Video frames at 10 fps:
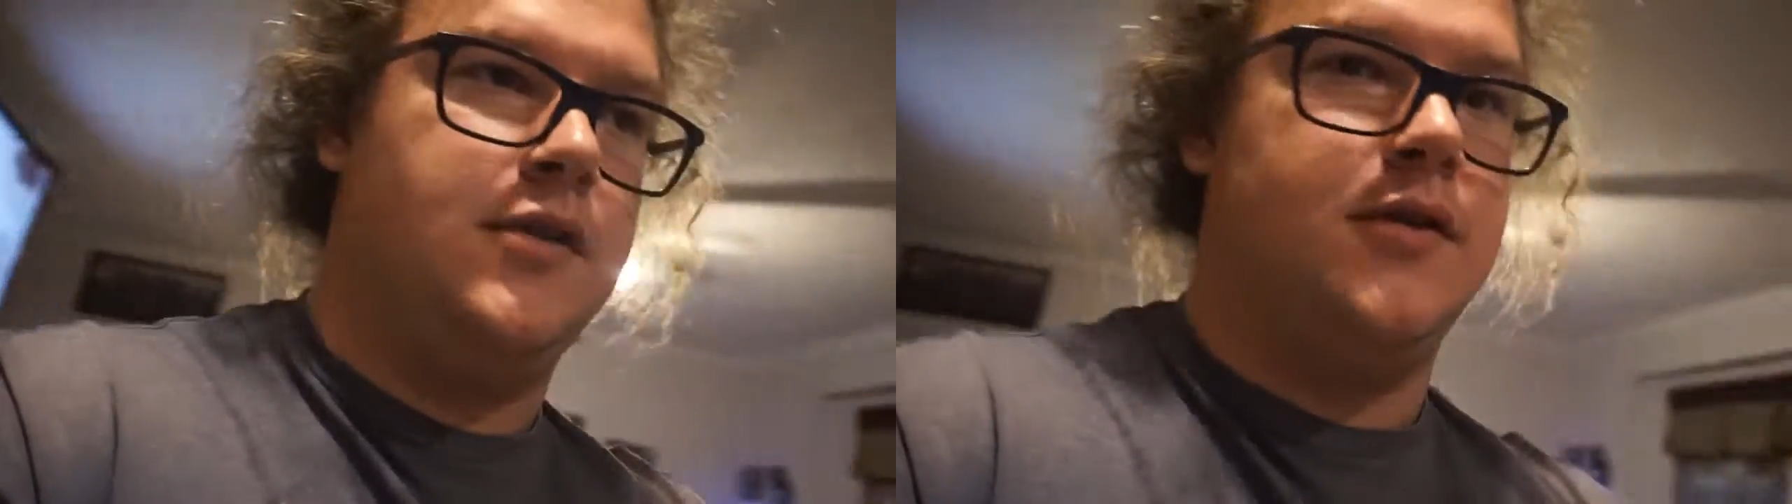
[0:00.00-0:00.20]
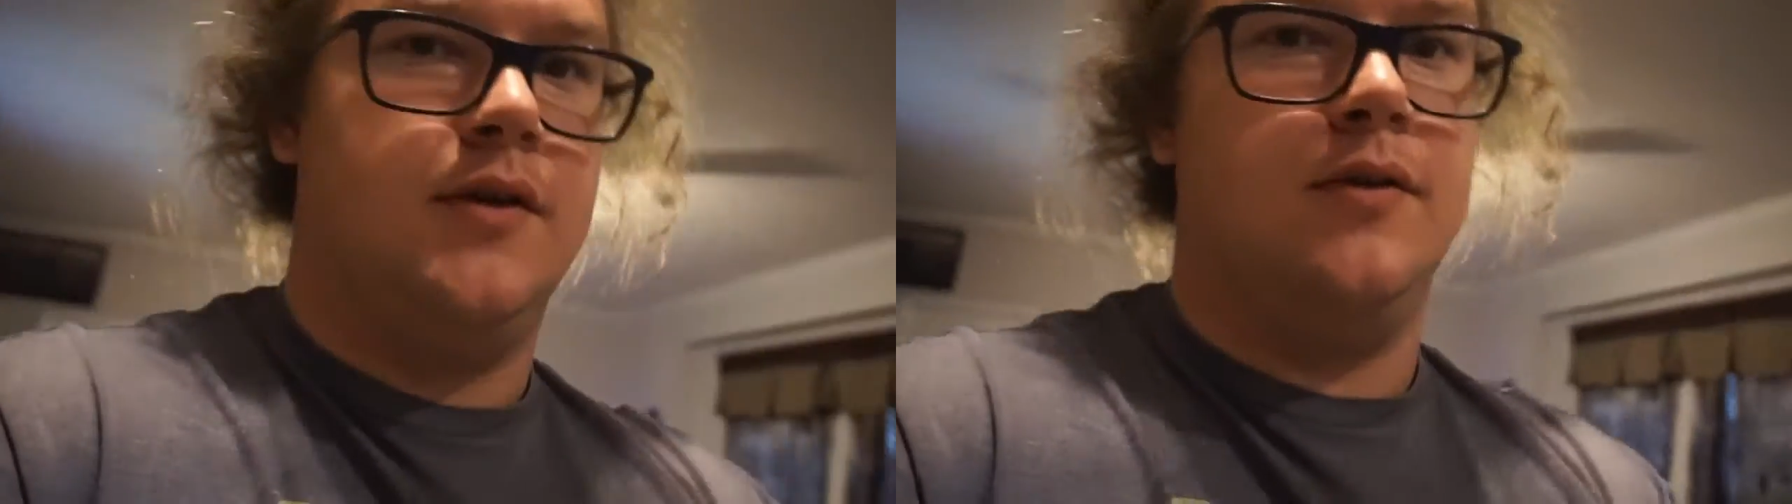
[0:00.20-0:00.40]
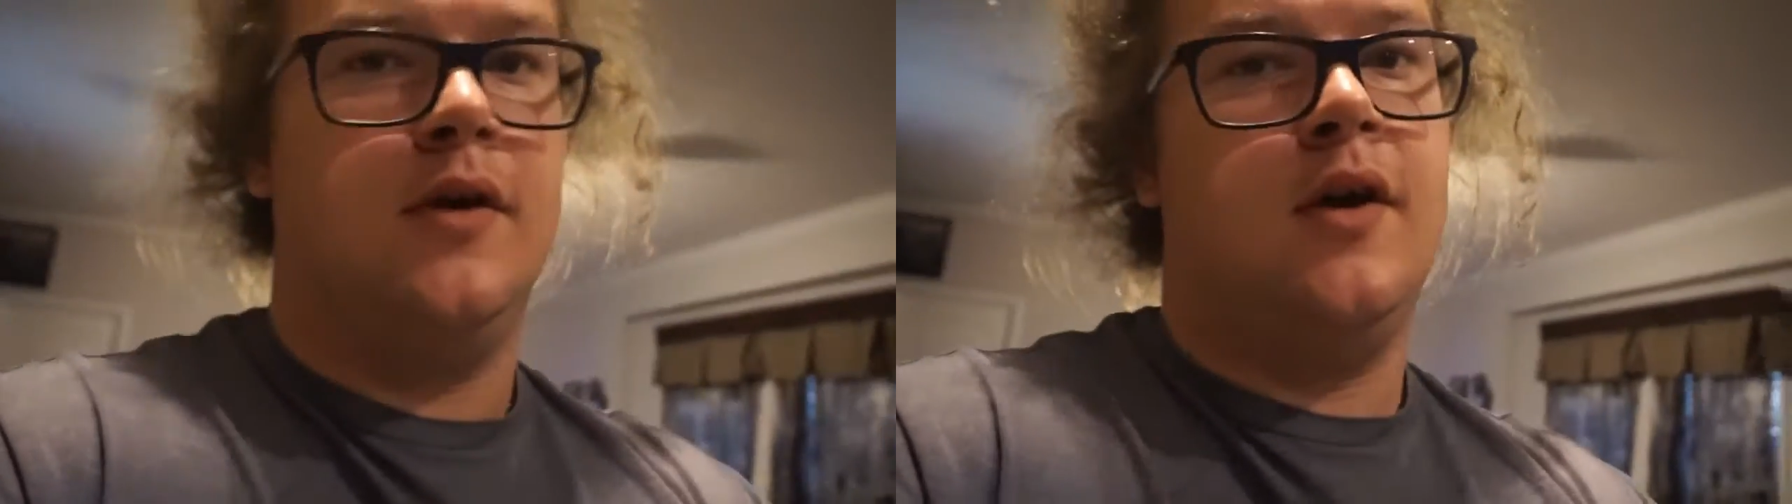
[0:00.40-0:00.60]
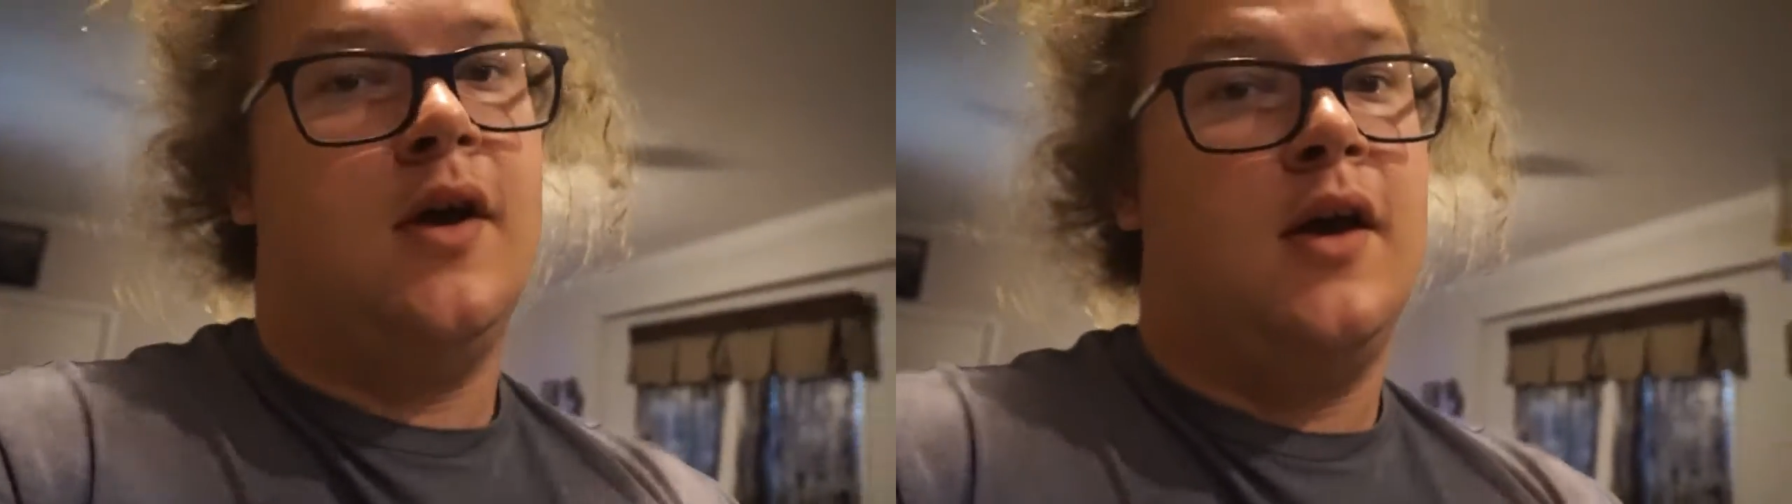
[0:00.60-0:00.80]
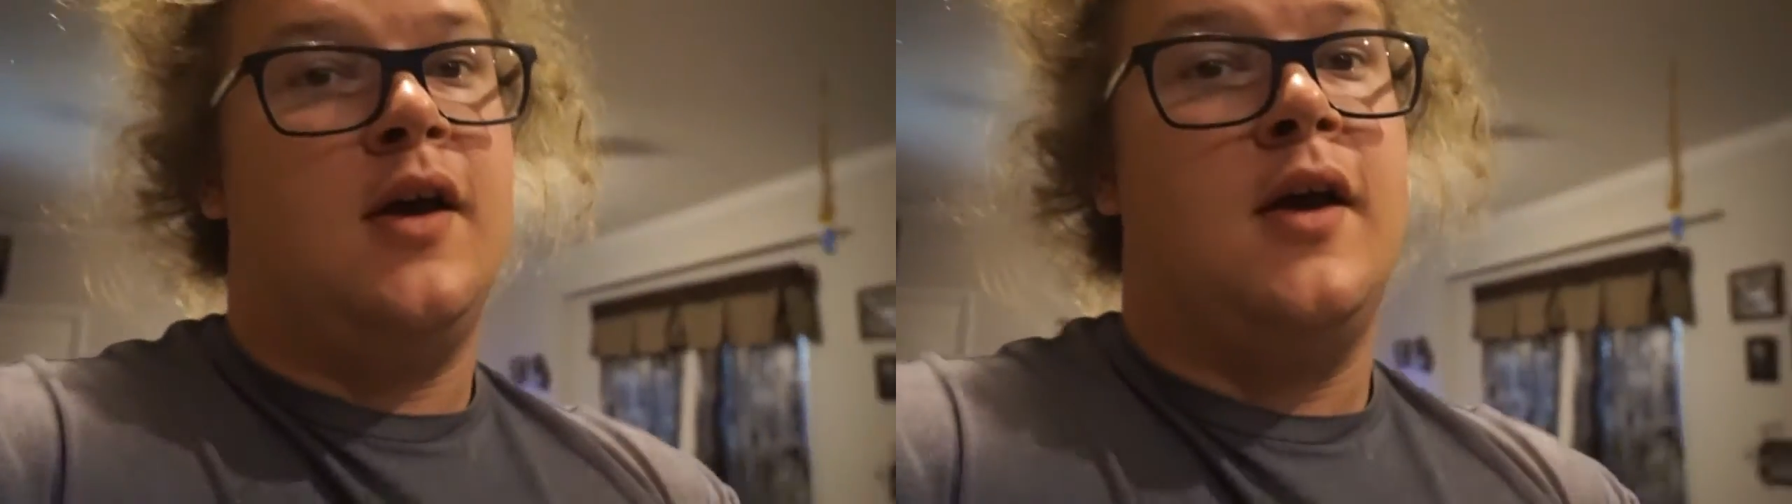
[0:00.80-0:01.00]
So
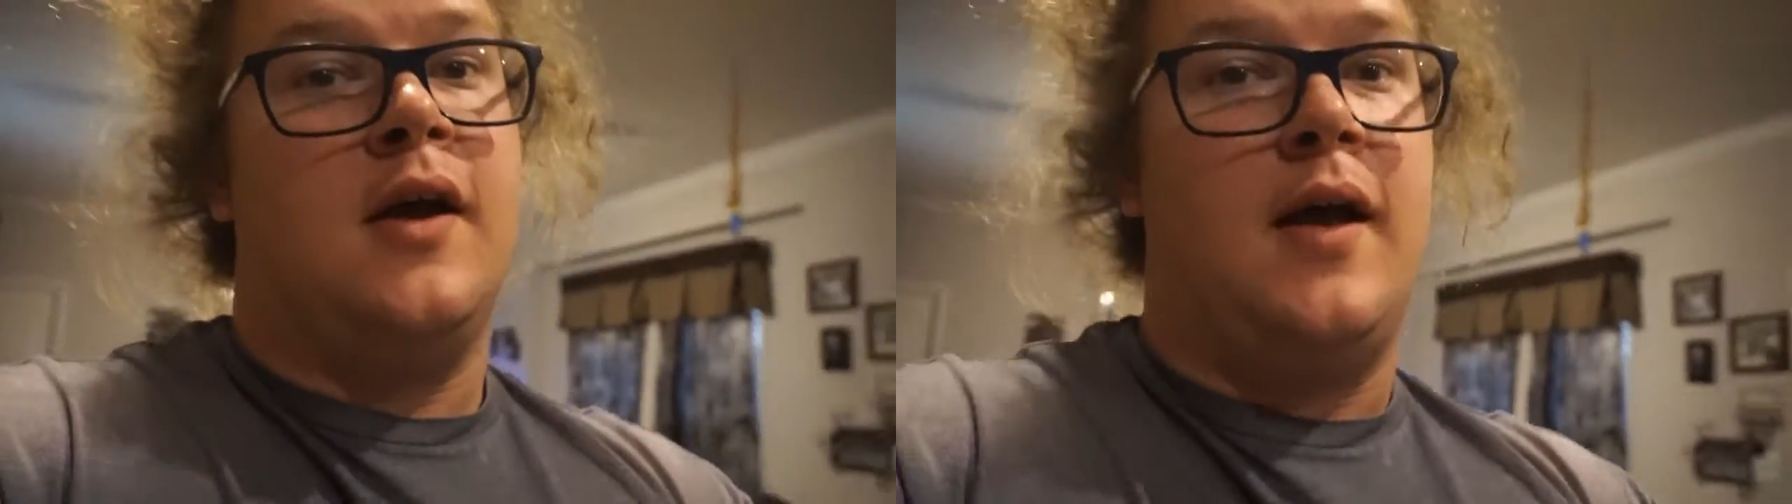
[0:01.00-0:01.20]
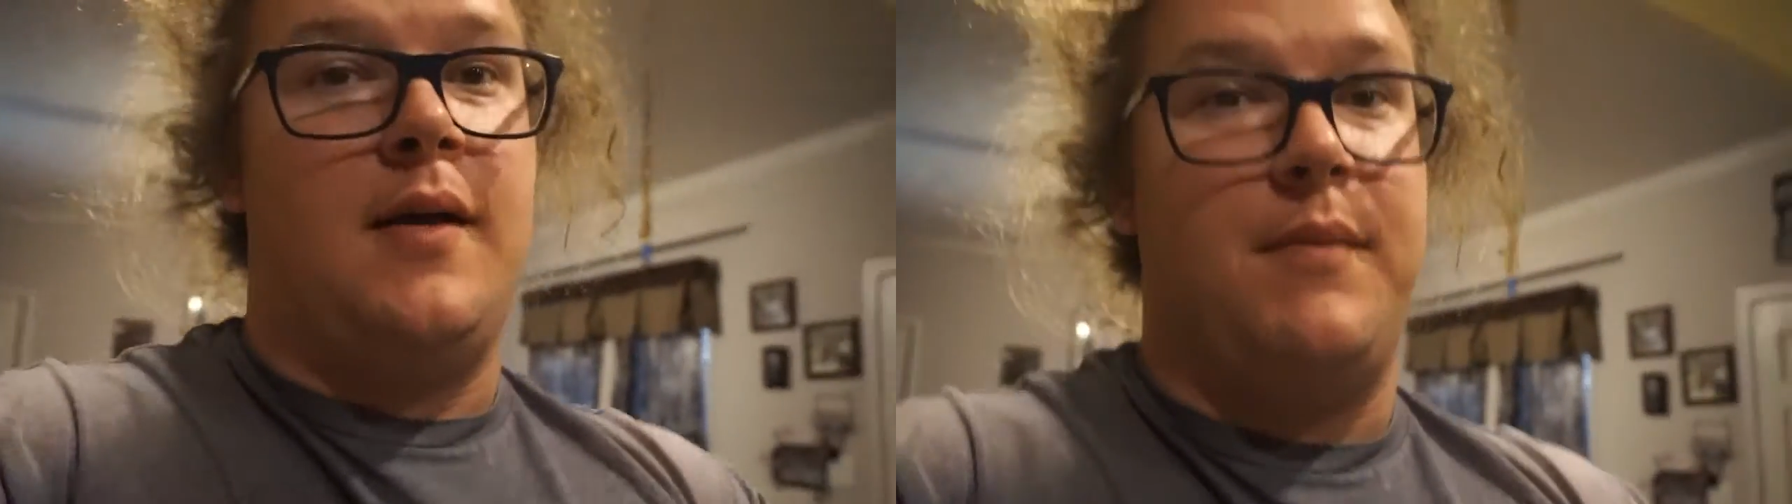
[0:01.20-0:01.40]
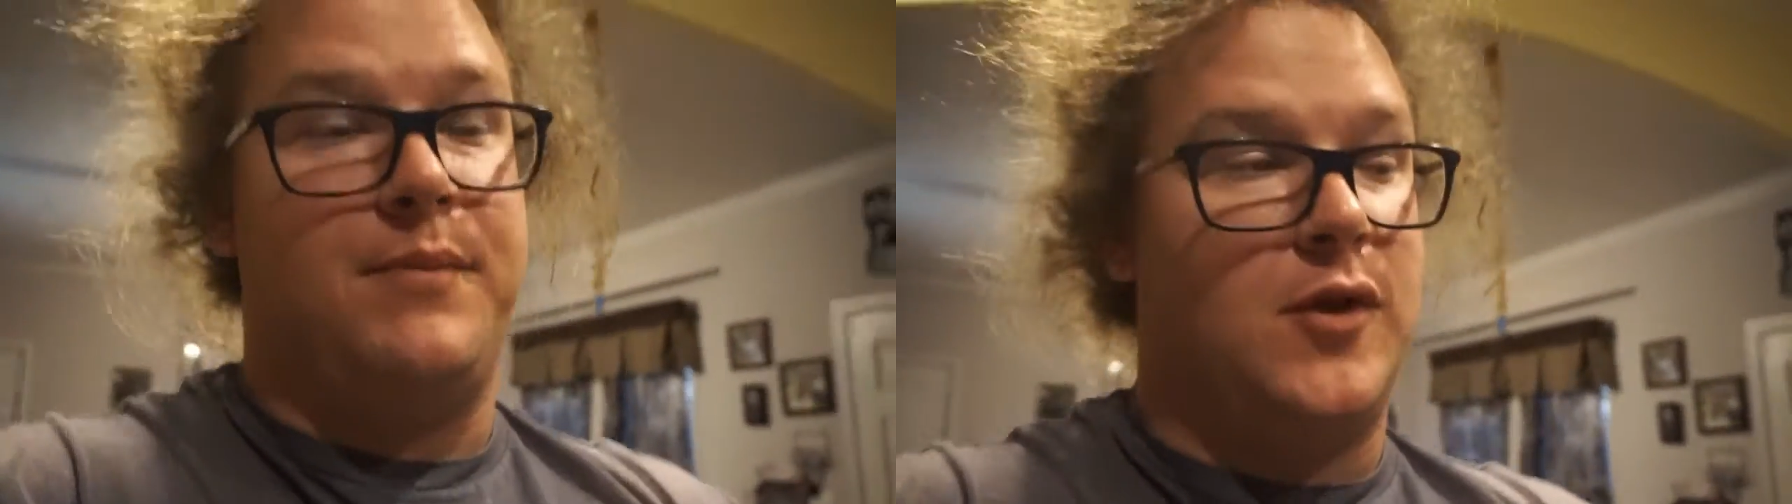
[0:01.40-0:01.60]
I'm